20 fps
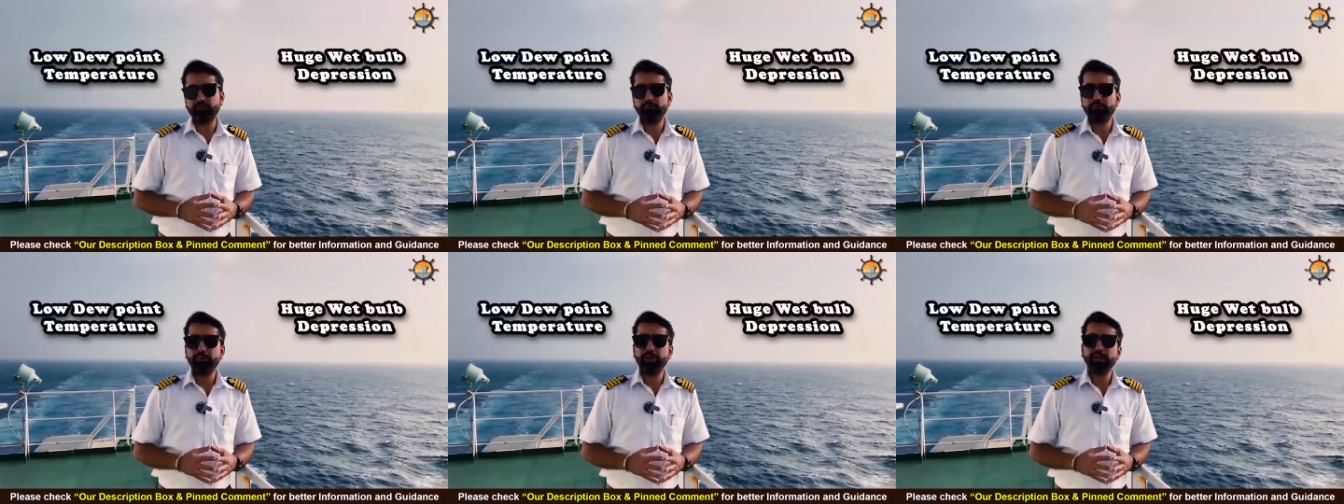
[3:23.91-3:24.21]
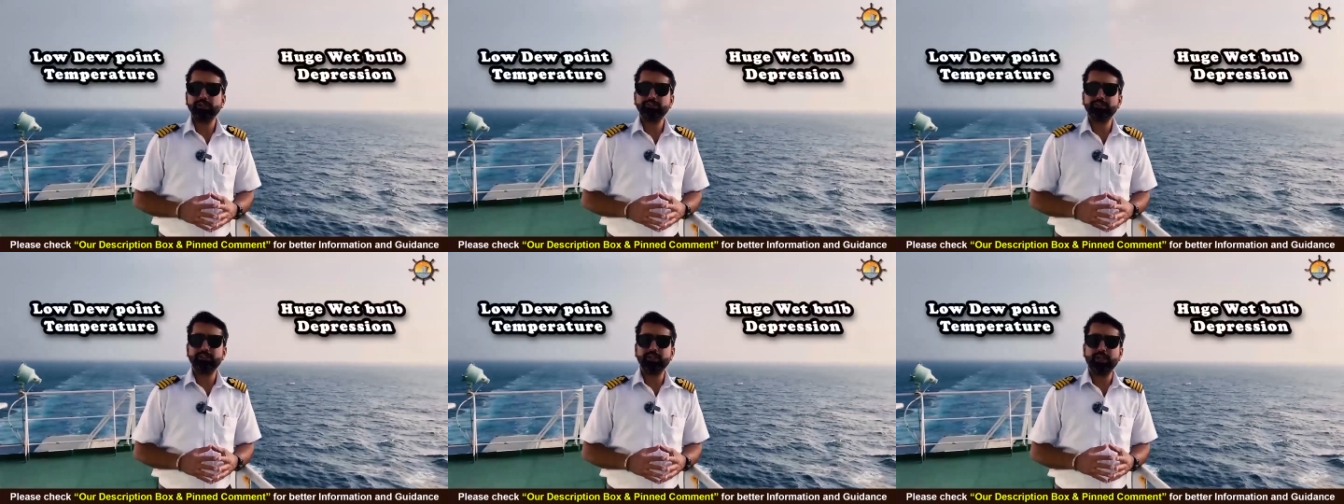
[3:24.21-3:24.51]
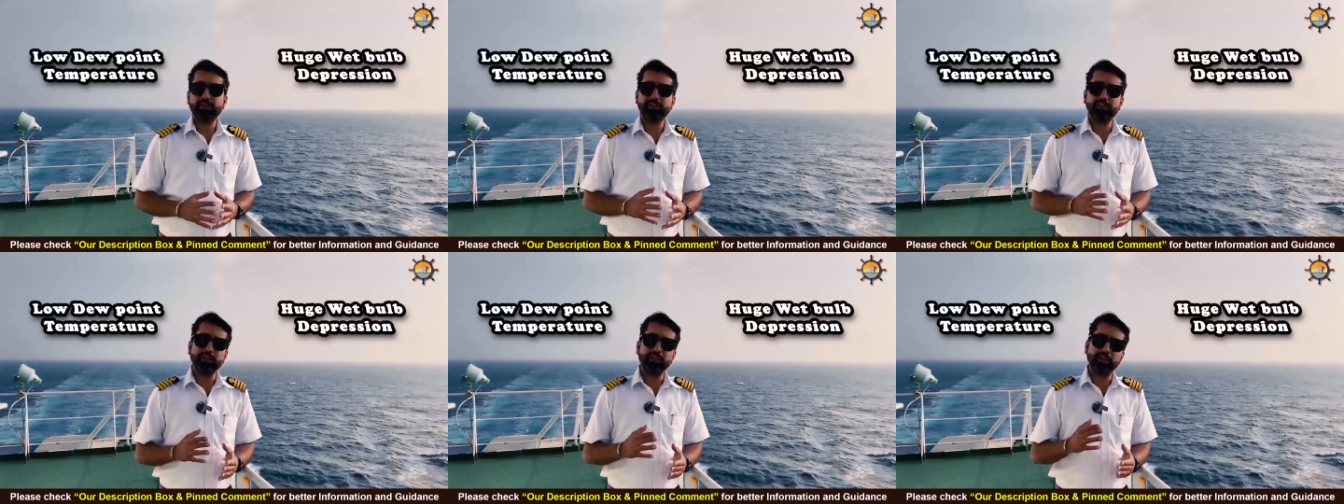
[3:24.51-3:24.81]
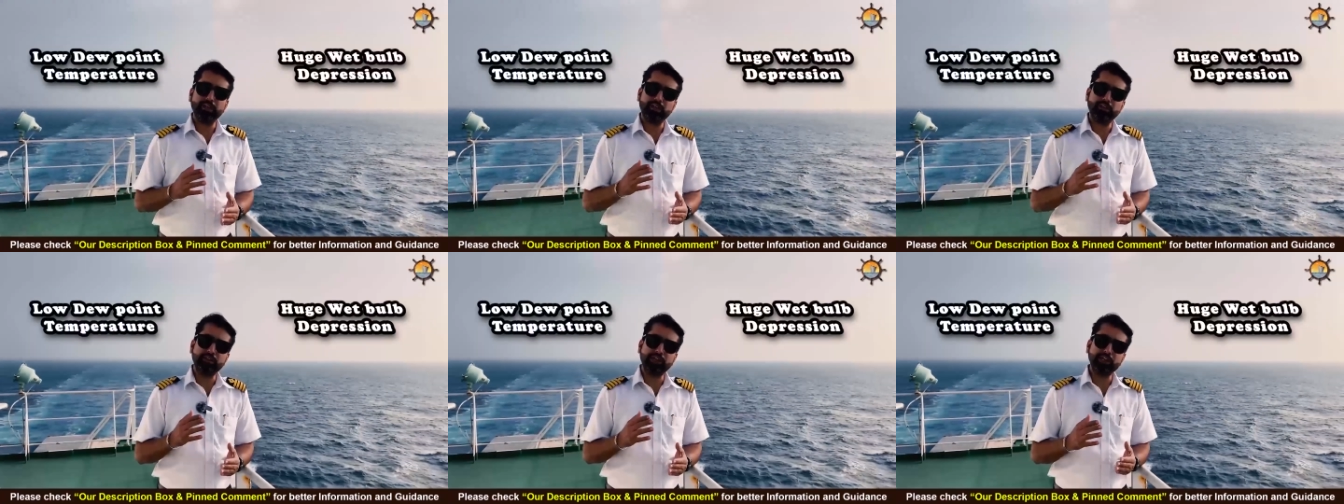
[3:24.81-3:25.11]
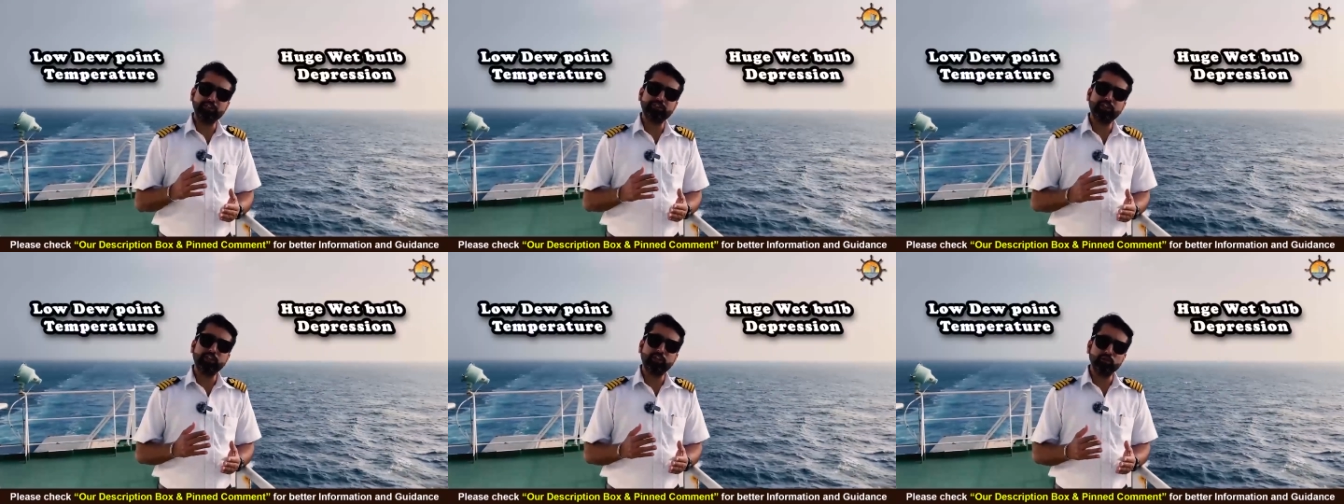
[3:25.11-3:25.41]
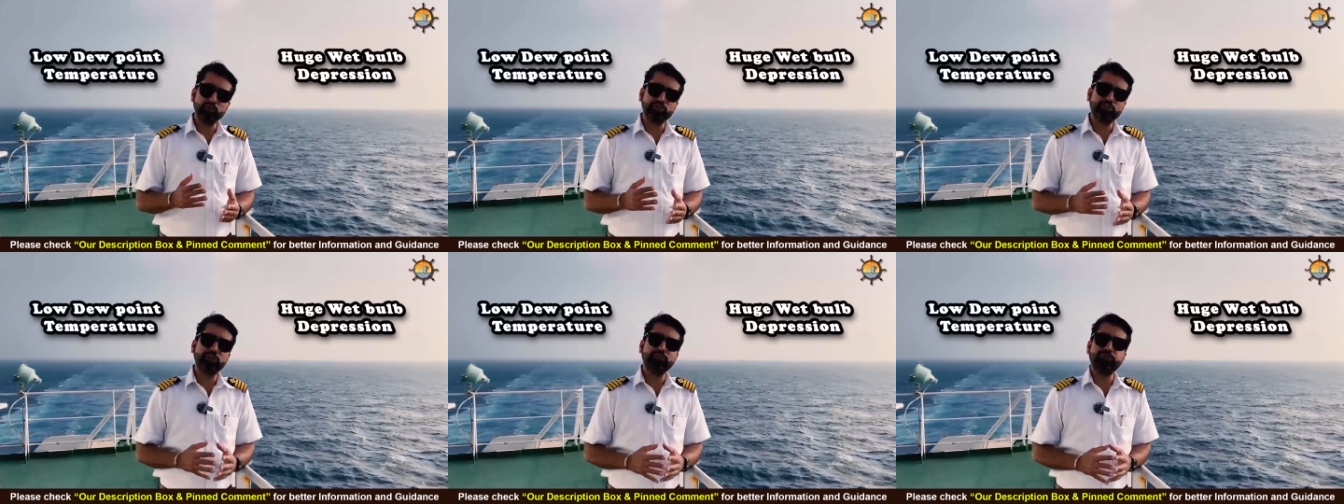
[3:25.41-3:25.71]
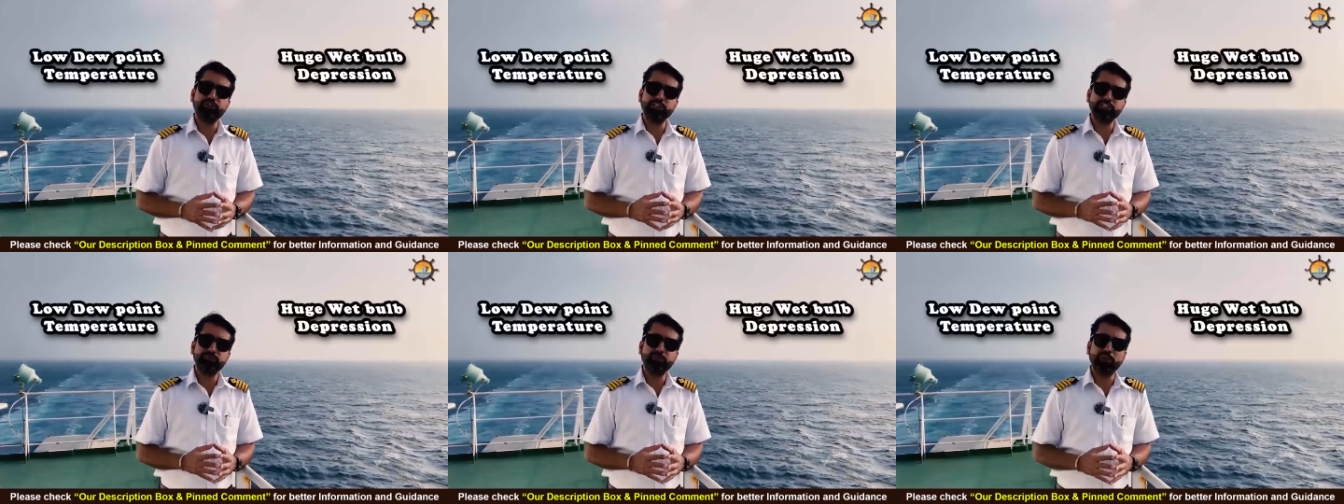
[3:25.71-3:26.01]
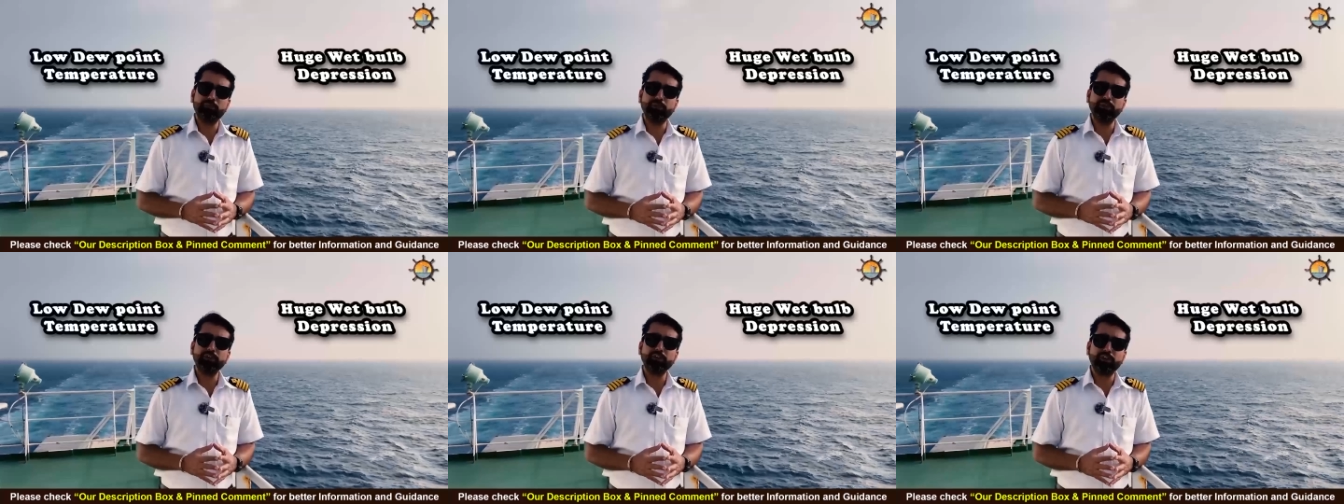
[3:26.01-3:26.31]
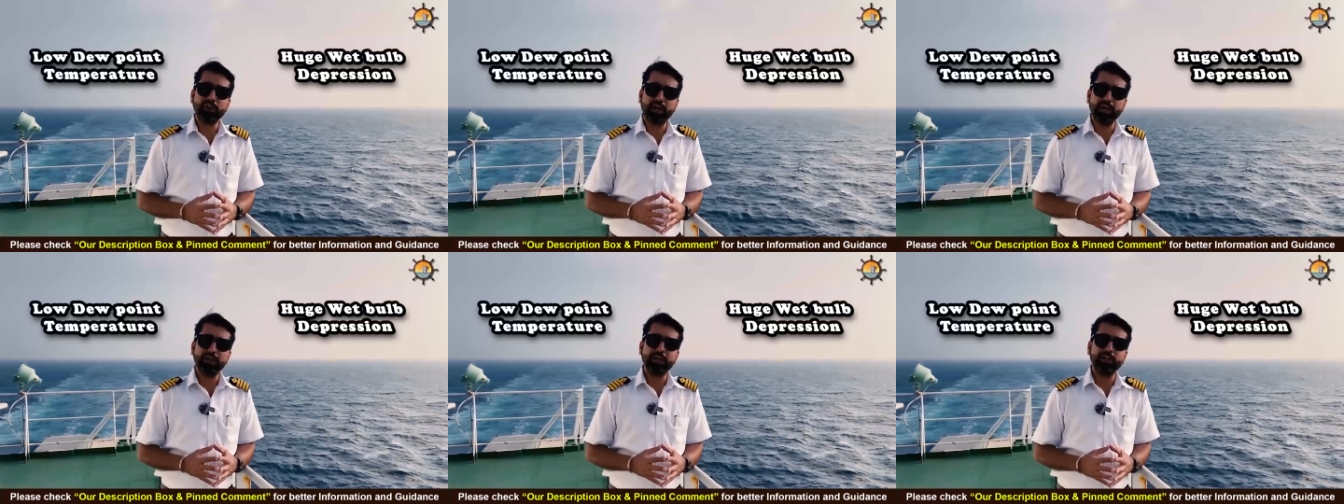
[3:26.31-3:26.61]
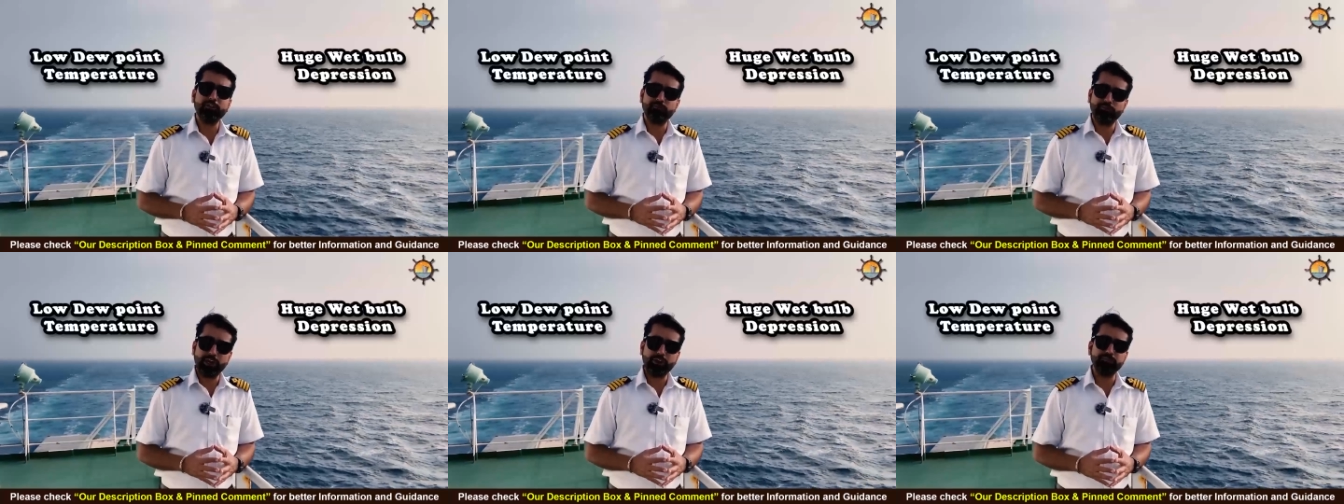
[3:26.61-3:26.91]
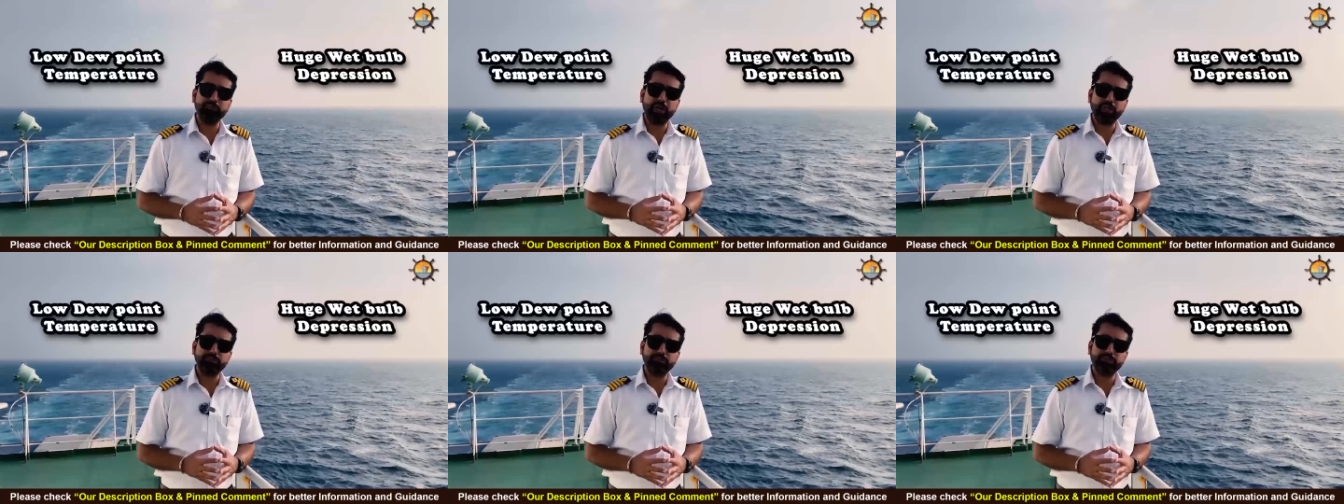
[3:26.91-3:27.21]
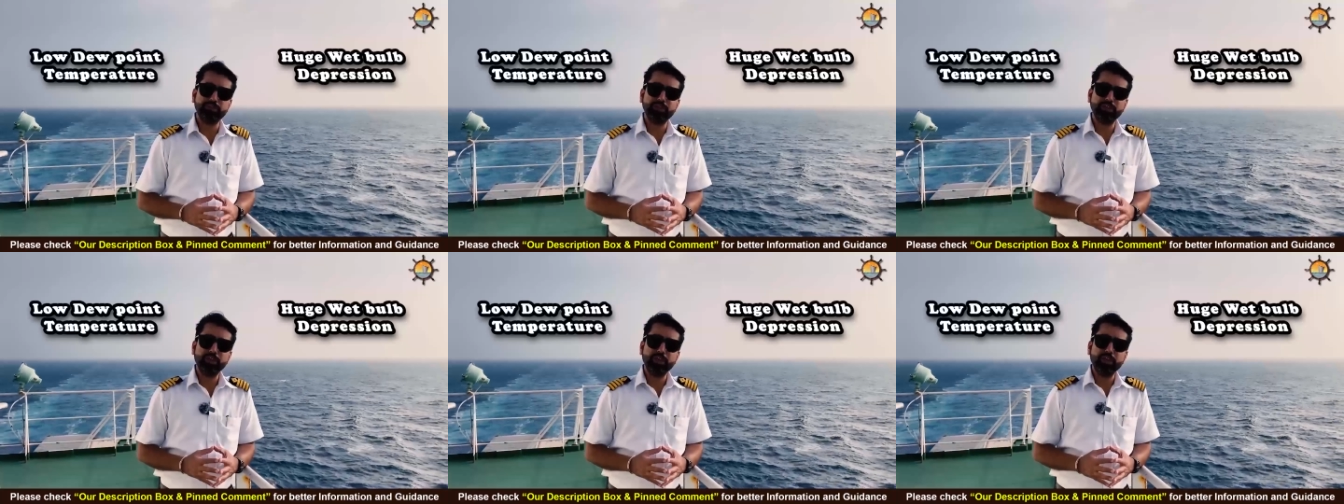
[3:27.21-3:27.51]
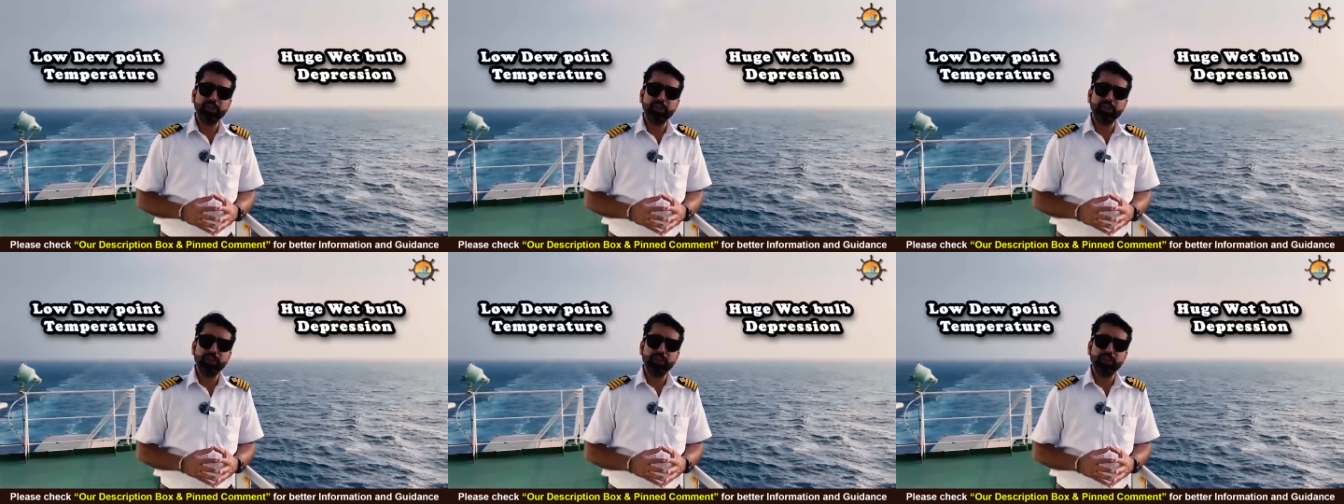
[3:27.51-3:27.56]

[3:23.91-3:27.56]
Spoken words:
means that there is a huge difference between dry and wet bulbs.